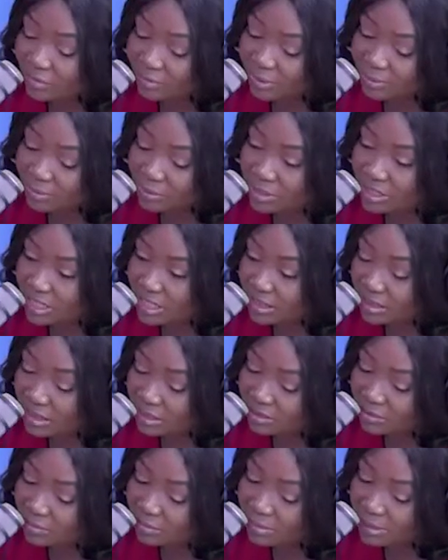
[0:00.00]
lot of people send
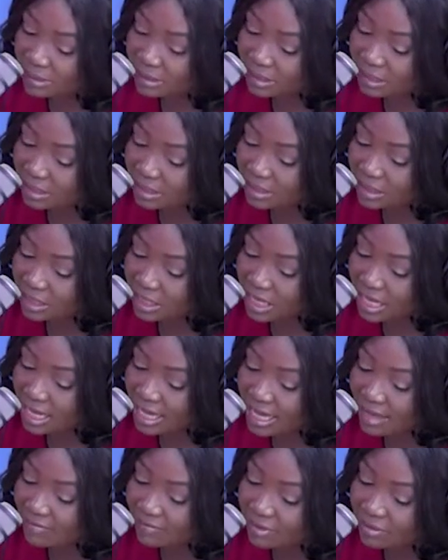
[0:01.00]
to me.
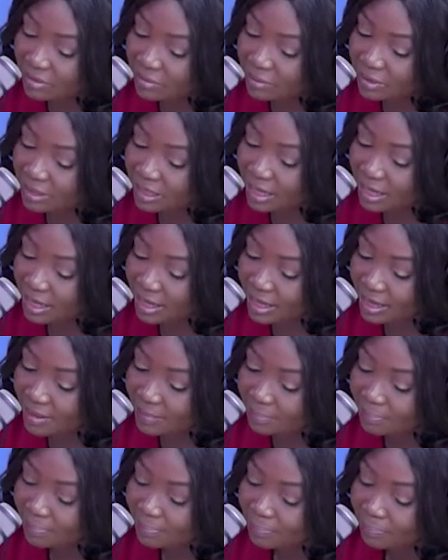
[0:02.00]
I have another one
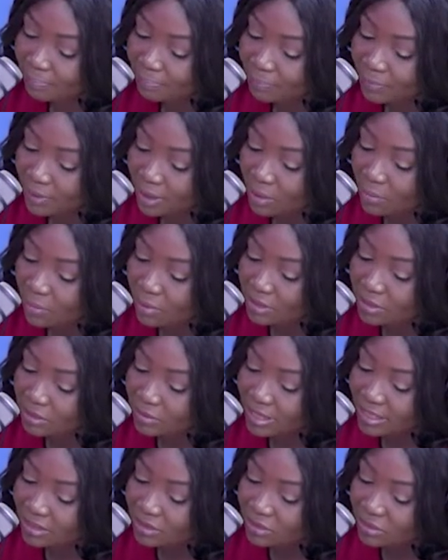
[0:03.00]
here. What
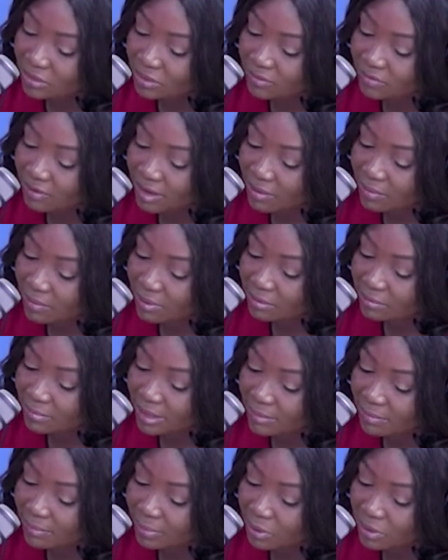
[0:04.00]
do I do if I want
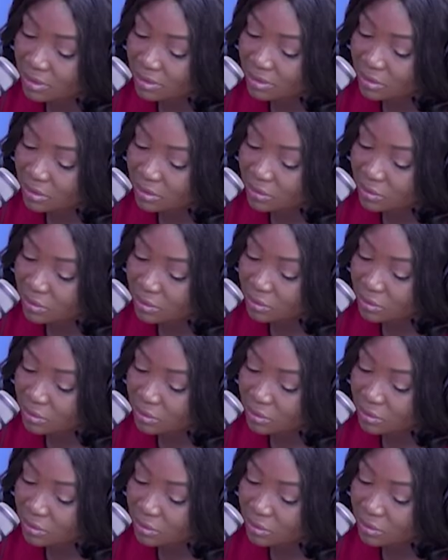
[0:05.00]
my boss to